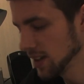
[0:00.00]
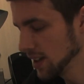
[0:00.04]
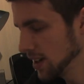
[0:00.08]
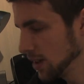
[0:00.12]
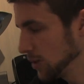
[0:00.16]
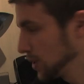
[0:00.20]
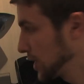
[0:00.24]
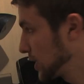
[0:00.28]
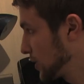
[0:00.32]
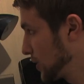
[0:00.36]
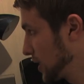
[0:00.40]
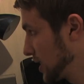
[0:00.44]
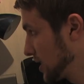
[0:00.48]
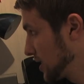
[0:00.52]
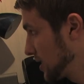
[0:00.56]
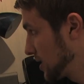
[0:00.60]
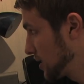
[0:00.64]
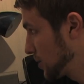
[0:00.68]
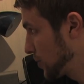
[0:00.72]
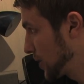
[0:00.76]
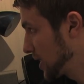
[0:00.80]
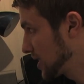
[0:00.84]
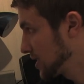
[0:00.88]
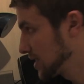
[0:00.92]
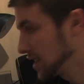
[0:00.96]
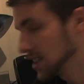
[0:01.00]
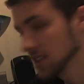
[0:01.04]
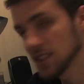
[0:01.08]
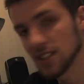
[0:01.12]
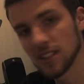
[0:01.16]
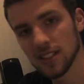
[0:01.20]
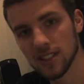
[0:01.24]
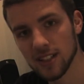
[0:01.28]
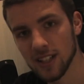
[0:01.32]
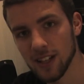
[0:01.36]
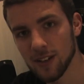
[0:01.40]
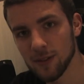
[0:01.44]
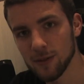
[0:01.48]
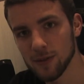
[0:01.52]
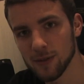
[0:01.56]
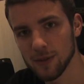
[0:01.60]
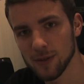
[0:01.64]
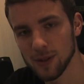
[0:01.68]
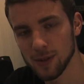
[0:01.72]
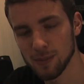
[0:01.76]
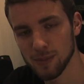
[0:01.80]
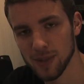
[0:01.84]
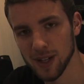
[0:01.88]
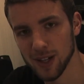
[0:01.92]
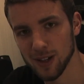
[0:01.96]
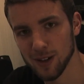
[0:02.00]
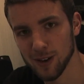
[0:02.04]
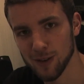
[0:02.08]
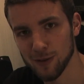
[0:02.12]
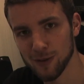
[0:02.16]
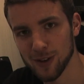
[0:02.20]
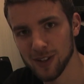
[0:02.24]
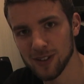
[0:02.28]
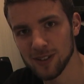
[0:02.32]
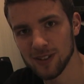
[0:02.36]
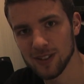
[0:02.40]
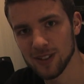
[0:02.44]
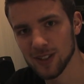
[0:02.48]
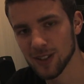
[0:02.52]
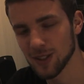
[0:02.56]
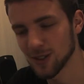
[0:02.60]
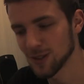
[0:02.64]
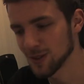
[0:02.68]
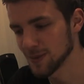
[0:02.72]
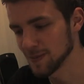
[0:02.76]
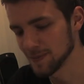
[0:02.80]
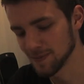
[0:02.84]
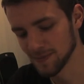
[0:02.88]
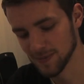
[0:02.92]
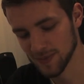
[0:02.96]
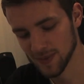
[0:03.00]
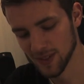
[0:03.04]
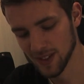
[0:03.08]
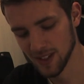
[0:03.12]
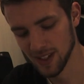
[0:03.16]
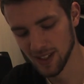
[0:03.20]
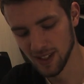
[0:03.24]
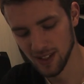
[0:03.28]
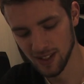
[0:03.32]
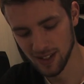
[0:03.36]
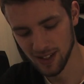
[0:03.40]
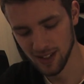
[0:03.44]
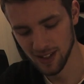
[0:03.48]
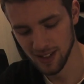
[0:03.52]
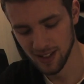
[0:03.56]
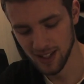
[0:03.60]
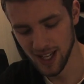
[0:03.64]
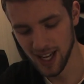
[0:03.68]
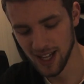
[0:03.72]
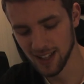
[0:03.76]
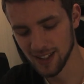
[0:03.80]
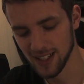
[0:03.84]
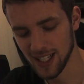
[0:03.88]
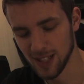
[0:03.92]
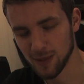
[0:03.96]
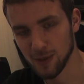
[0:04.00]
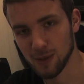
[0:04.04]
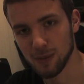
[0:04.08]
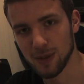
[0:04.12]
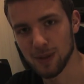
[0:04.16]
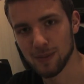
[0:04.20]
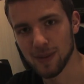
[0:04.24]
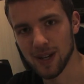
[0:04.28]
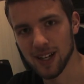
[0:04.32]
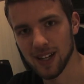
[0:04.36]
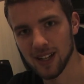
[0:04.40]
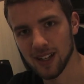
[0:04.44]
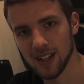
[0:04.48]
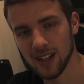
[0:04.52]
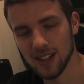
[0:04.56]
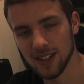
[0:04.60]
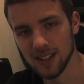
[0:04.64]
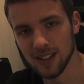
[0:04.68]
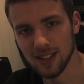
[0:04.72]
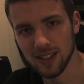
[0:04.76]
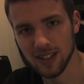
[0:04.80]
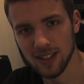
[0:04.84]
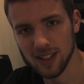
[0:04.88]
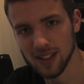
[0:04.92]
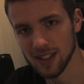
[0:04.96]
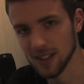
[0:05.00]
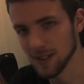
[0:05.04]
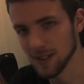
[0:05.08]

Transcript: on a train station and stuff with my girlfriend. So yeah, that will be my last